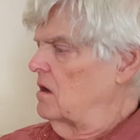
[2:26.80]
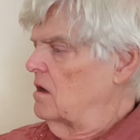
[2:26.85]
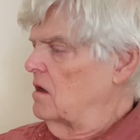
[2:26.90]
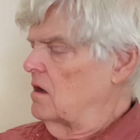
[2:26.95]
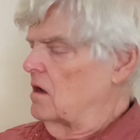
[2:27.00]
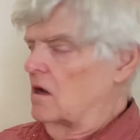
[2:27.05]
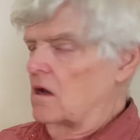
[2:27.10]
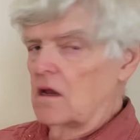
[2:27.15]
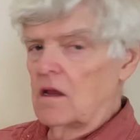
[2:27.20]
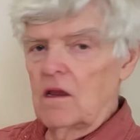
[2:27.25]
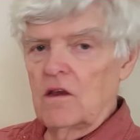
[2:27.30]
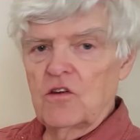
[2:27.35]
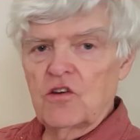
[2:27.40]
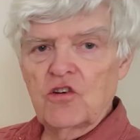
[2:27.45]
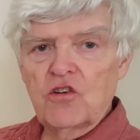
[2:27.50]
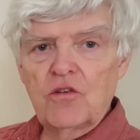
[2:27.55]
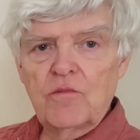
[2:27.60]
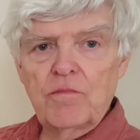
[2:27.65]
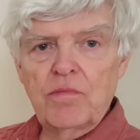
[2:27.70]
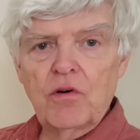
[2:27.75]
I
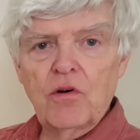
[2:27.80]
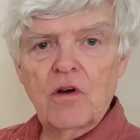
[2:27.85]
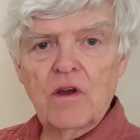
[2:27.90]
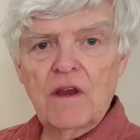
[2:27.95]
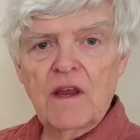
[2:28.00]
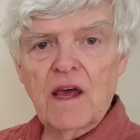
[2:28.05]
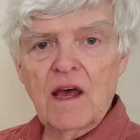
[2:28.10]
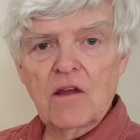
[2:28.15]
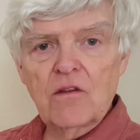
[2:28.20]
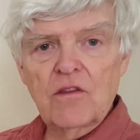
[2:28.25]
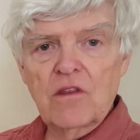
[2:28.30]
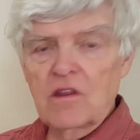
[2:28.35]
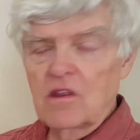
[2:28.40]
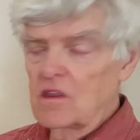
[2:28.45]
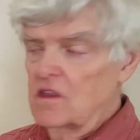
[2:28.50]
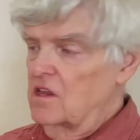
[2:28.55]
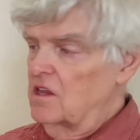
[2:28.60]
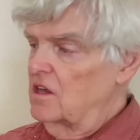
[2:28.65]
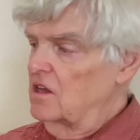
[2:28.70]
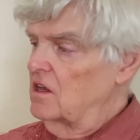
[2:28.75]
should point out that
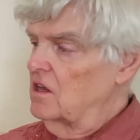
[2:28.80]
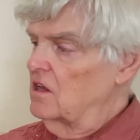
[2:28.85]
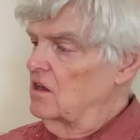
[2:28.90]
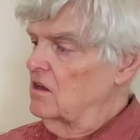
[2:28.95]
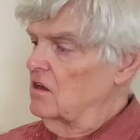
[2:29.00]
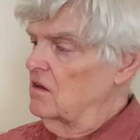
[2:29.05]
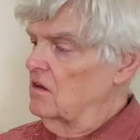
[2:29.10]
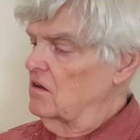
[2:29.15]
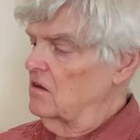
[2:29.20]
the